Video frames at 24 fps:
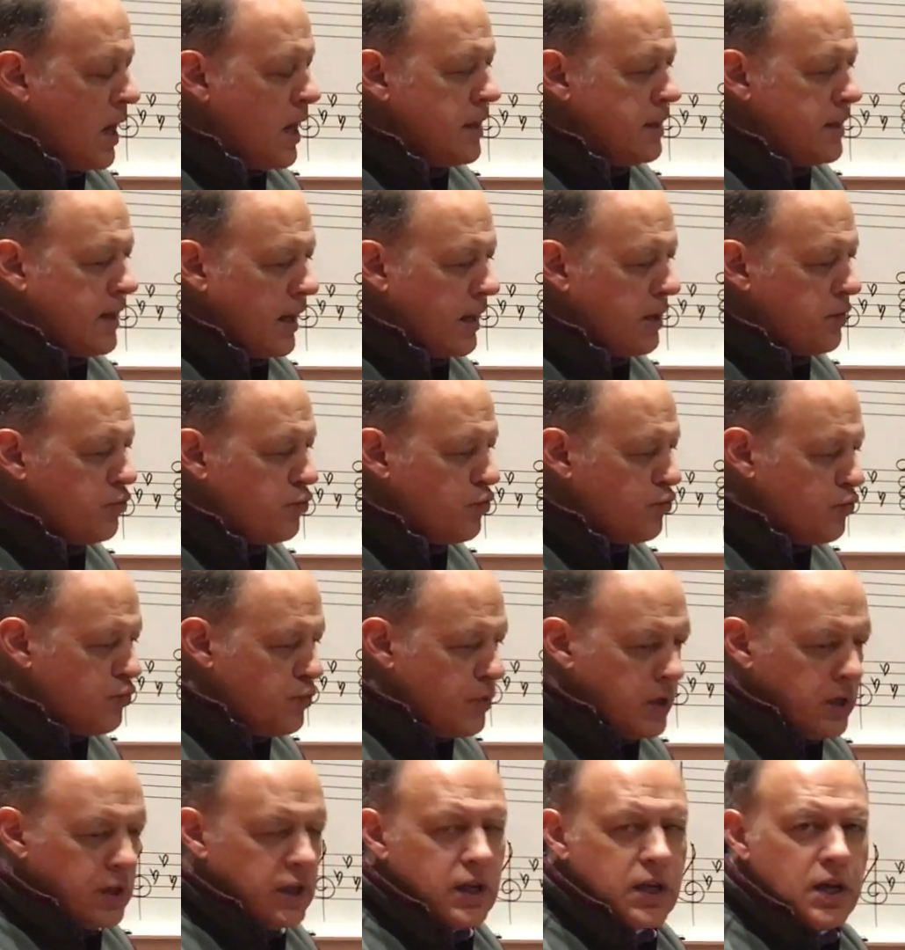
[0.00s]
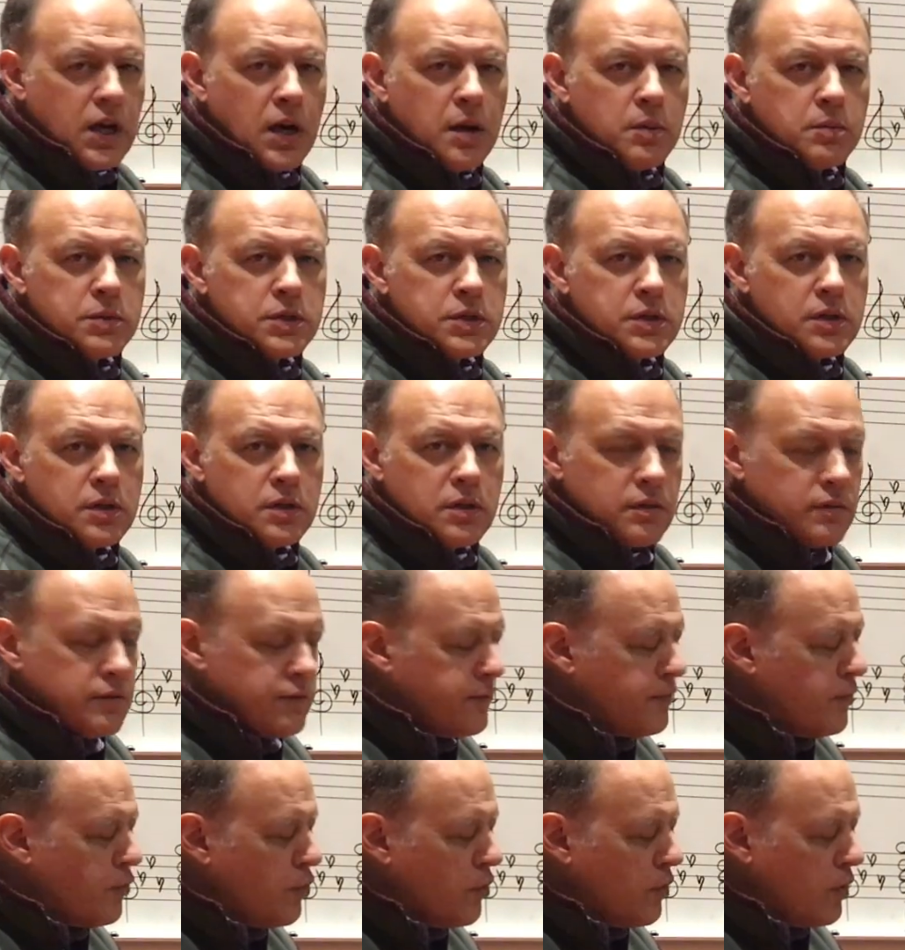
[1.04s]
That really comes to the
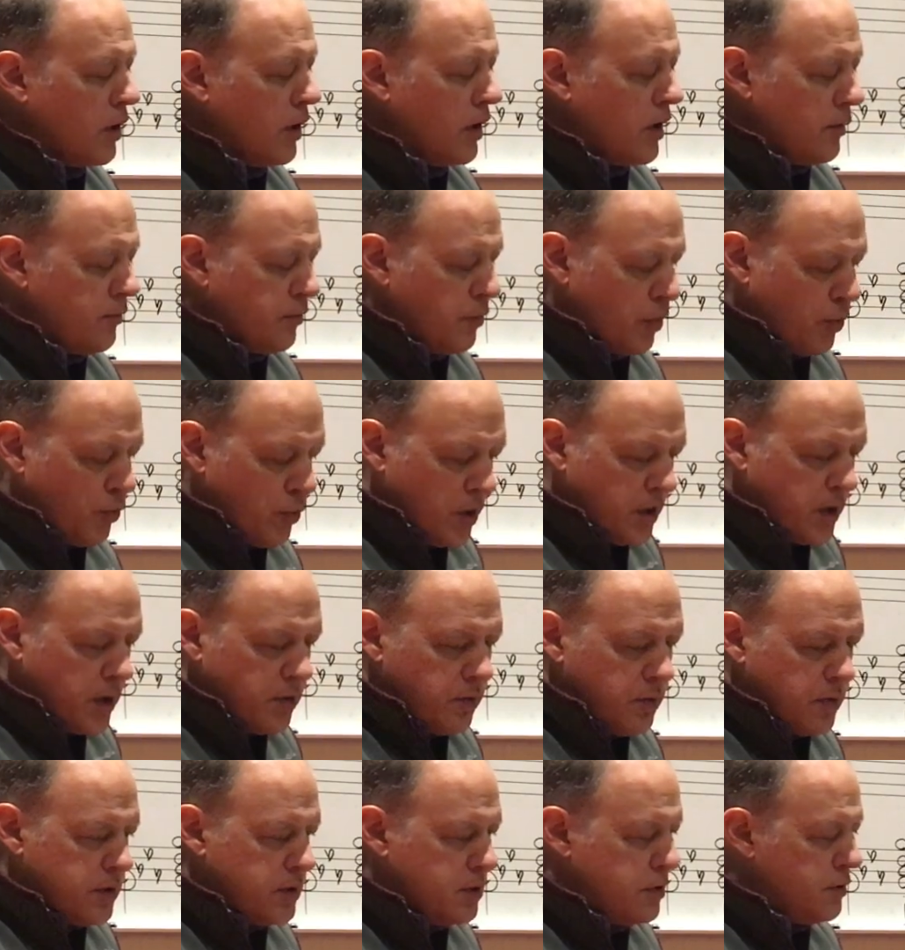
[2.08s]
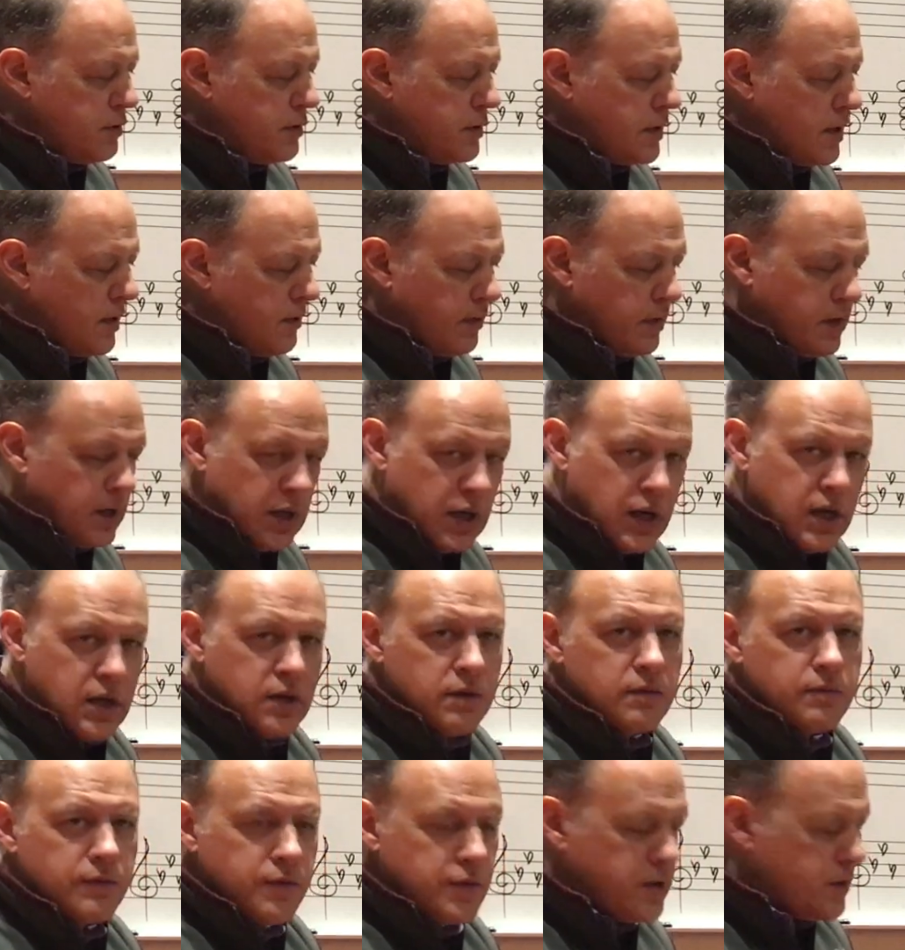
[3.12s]
fore if we're working with 2/7
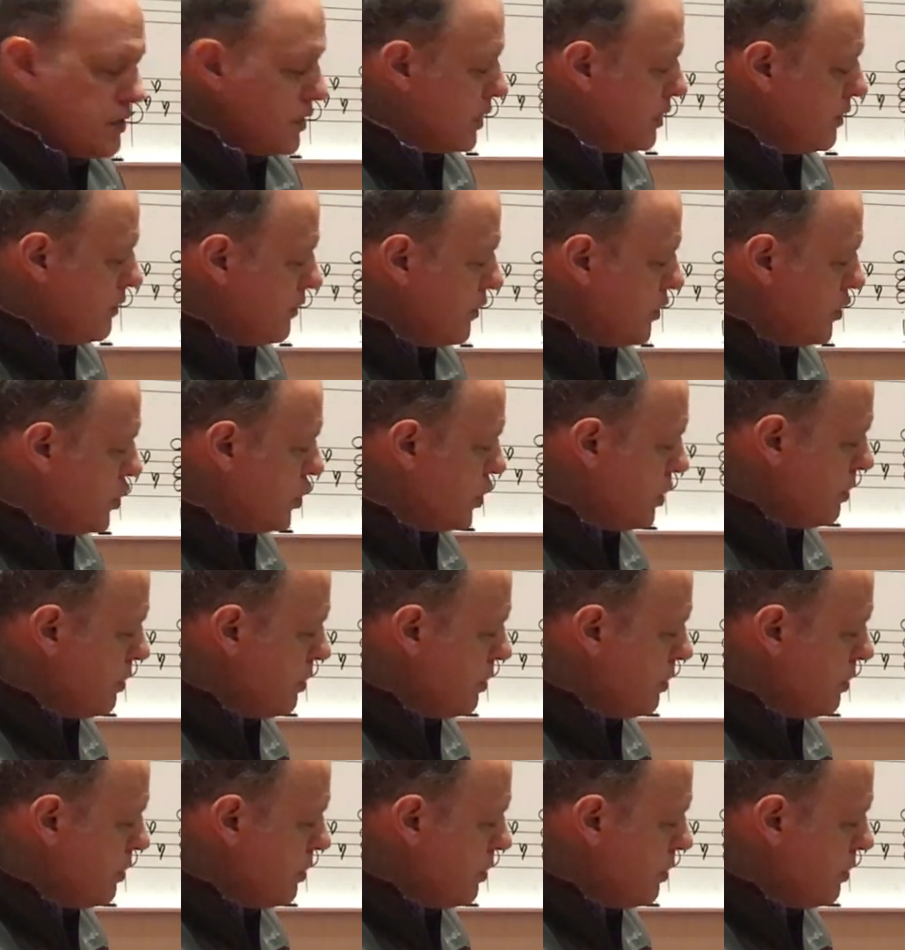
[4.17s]
in first inversion,